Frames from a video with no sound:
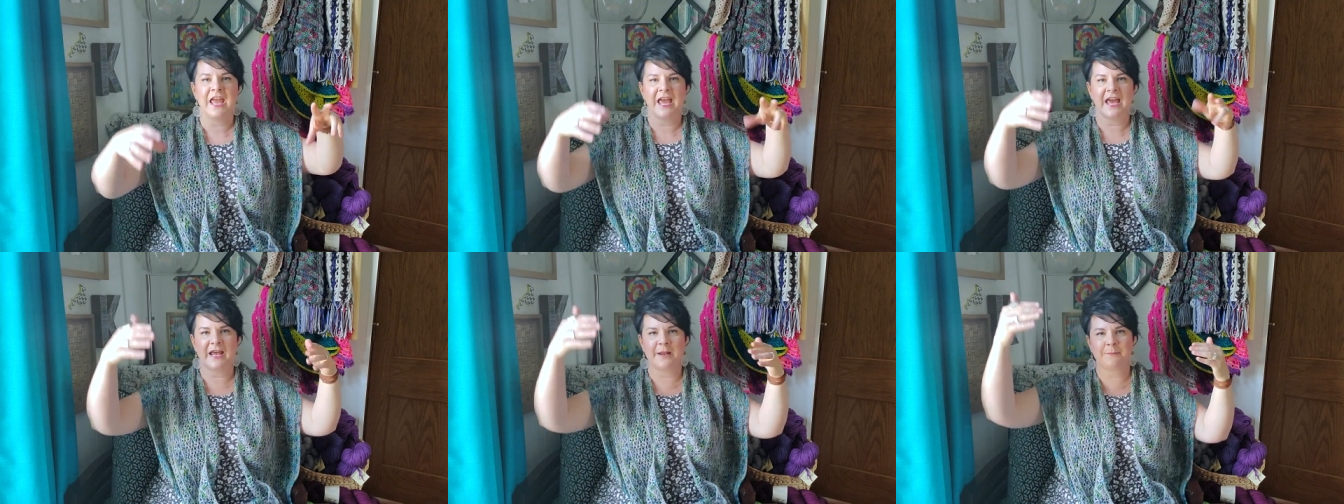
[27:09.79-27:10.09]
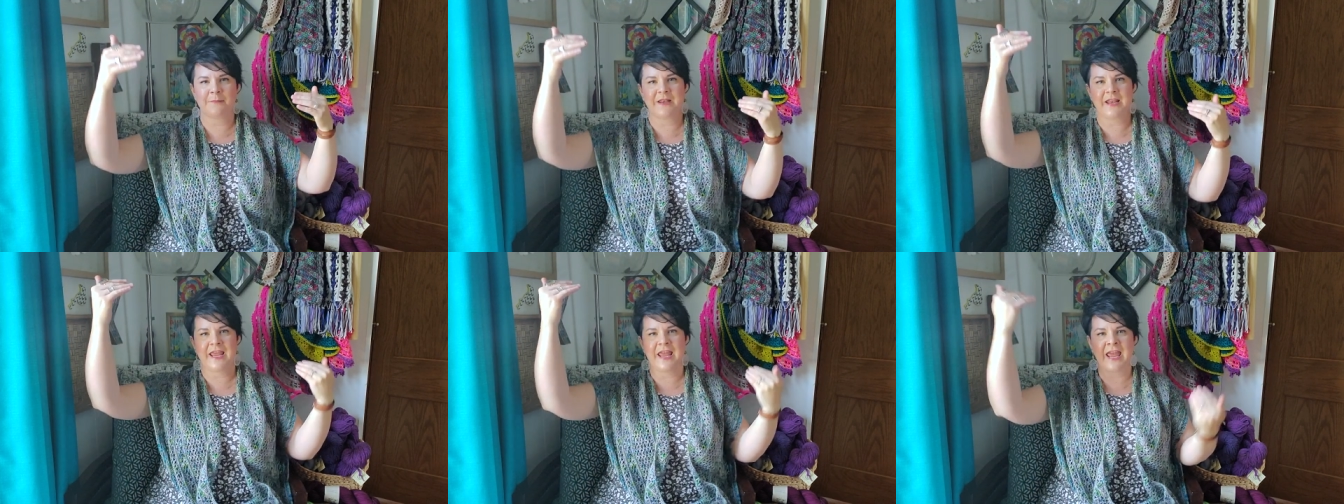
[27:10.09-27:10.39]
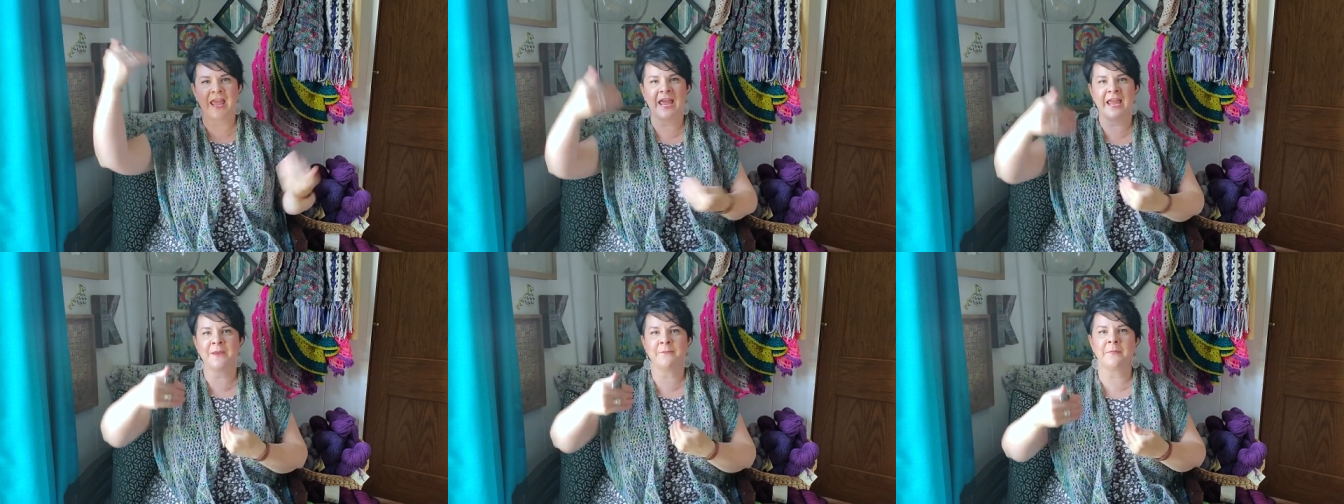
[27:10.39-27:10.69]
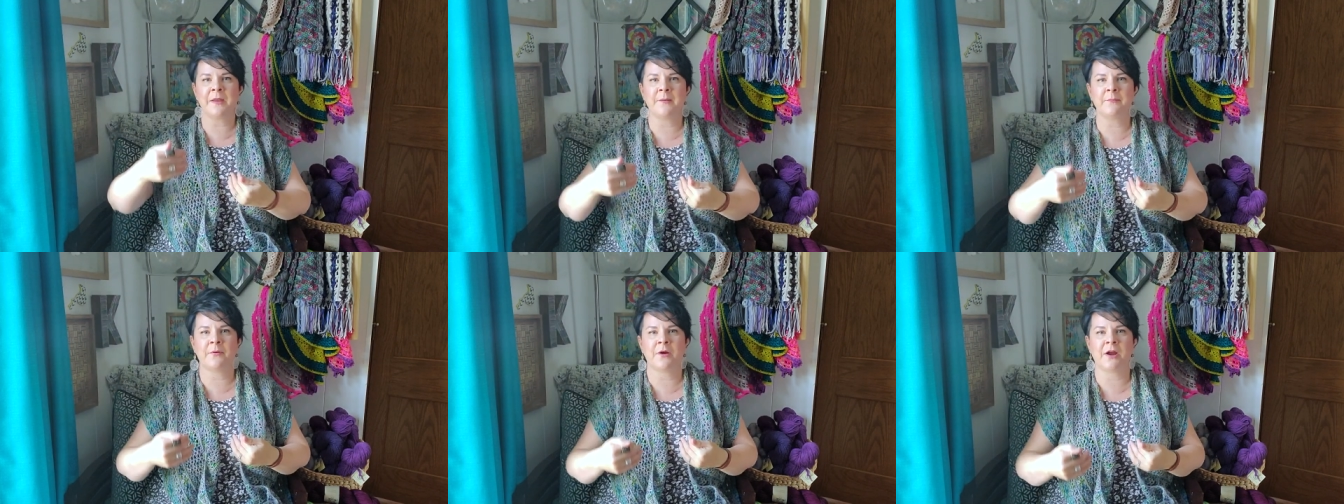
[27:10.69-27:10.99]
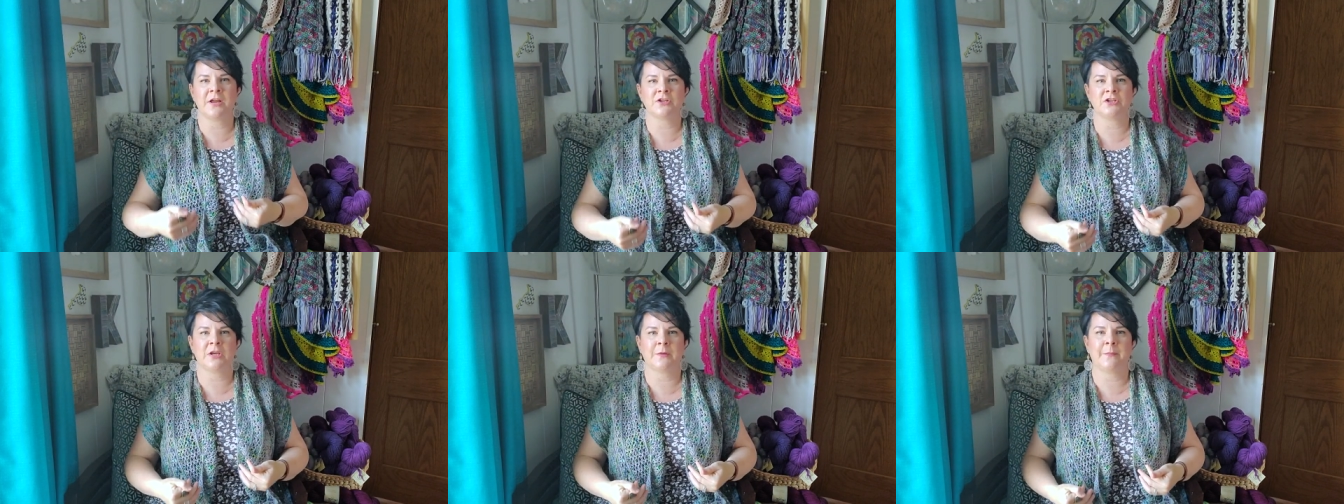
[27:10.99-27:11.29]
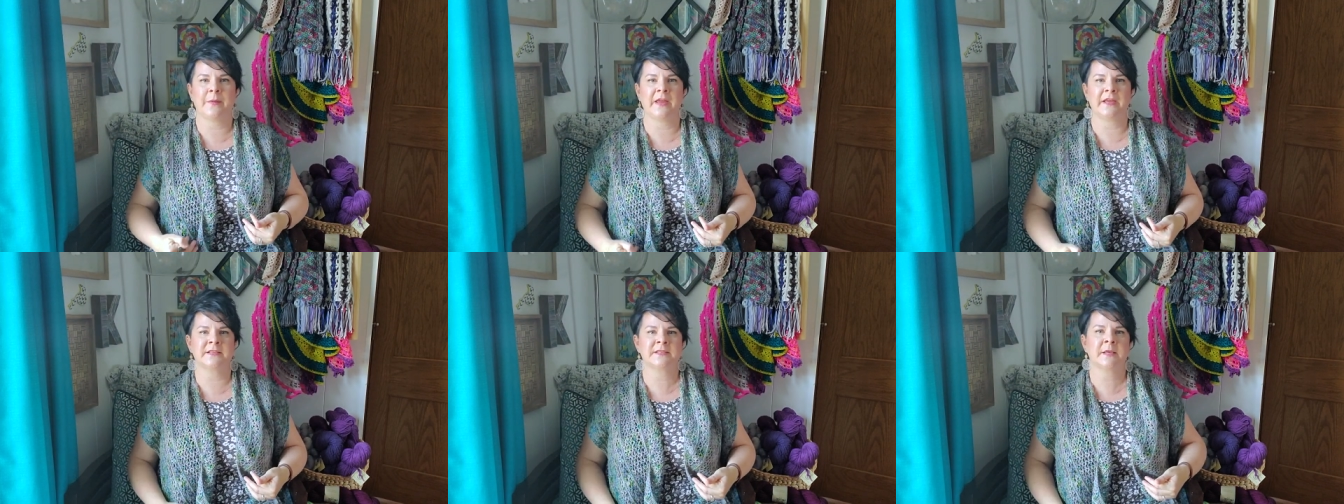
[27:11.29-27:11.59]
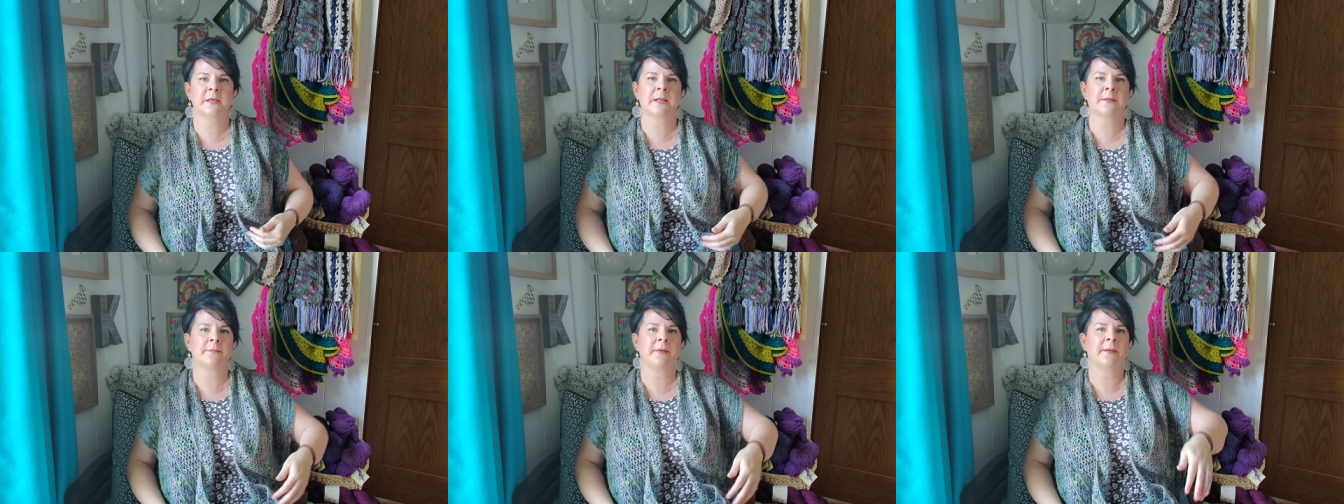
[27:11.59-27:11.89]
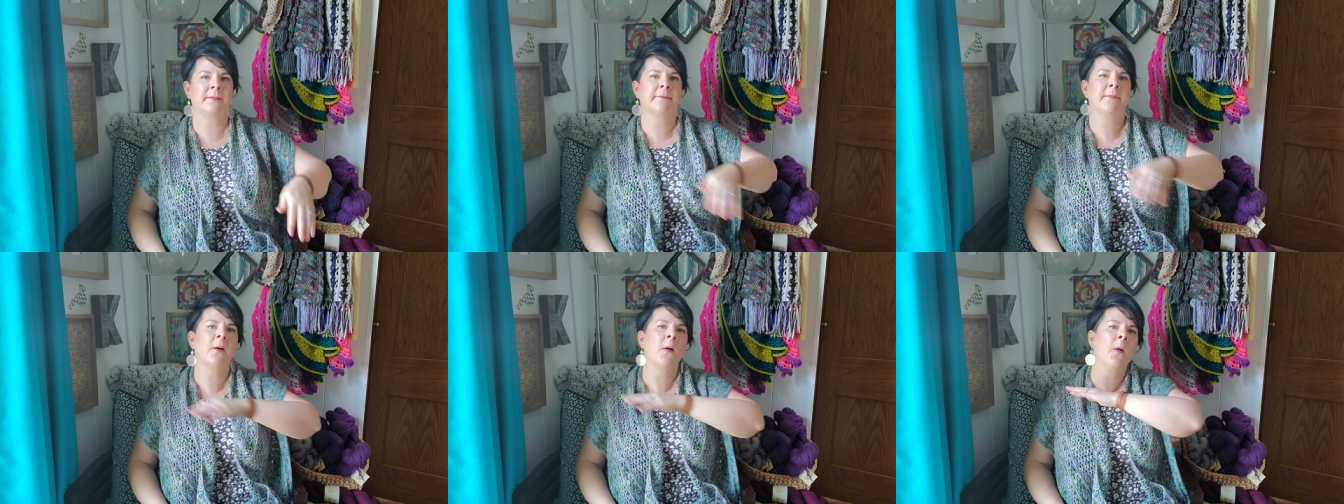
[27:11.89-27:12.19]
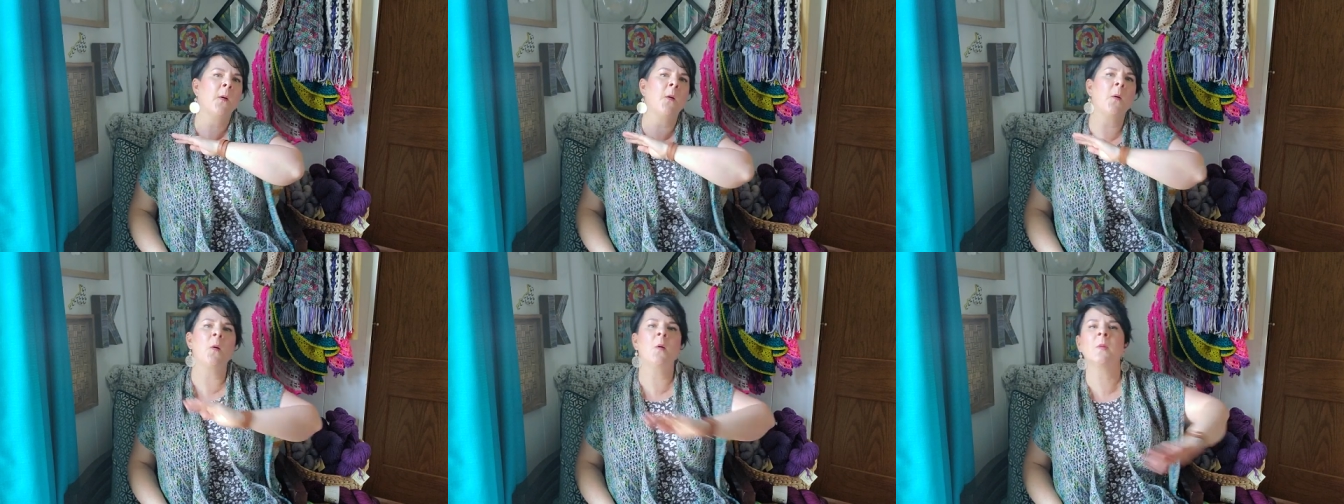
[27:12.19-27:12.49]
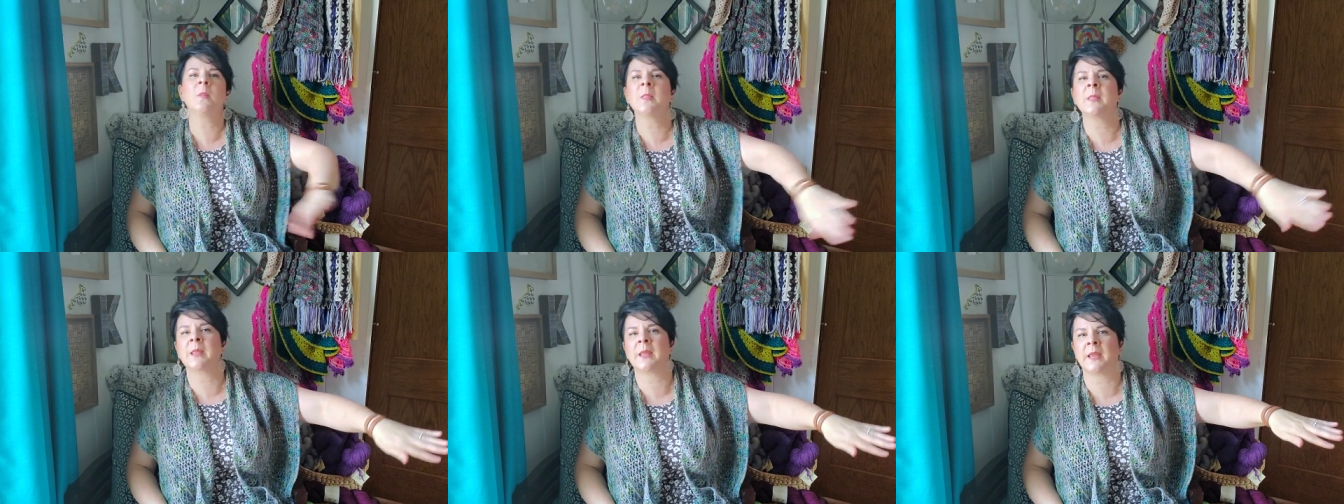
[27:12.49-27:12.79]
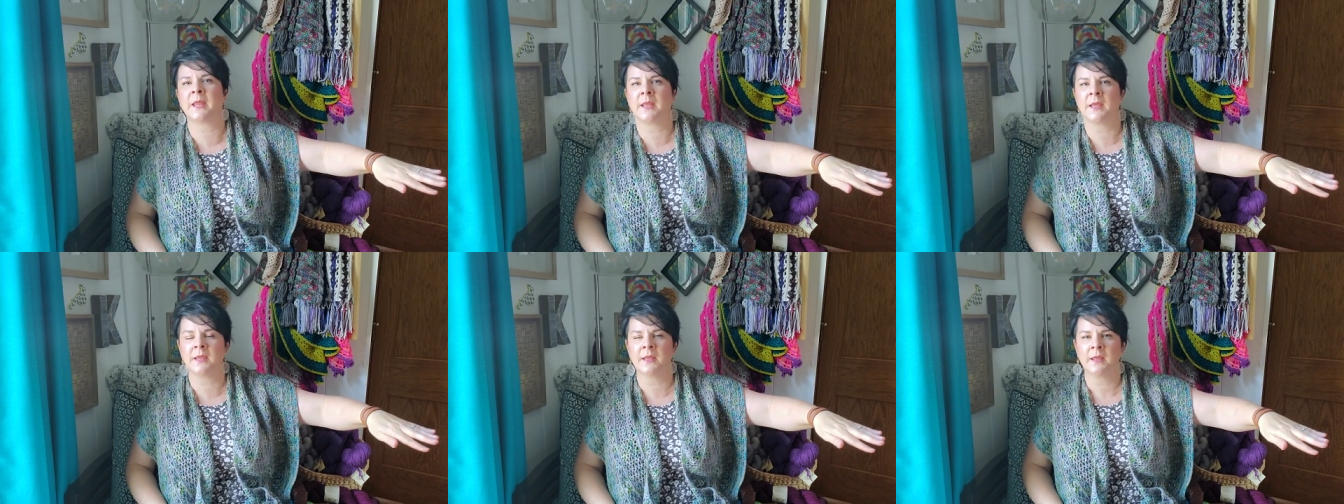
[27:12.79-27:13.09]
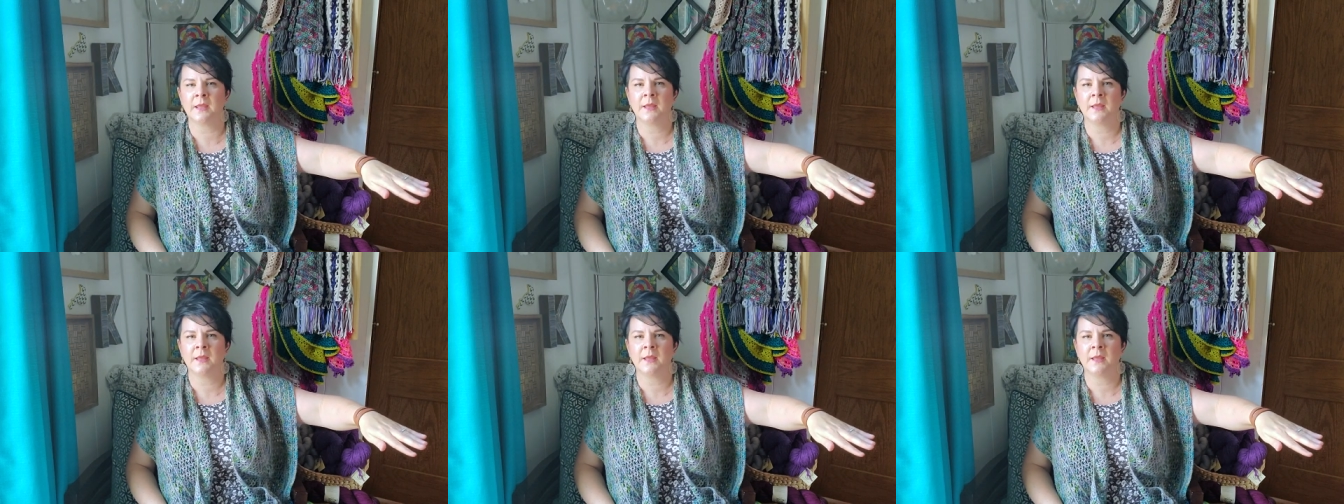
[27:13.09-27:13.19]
and I'm gonna hang my project bags on them and I'm only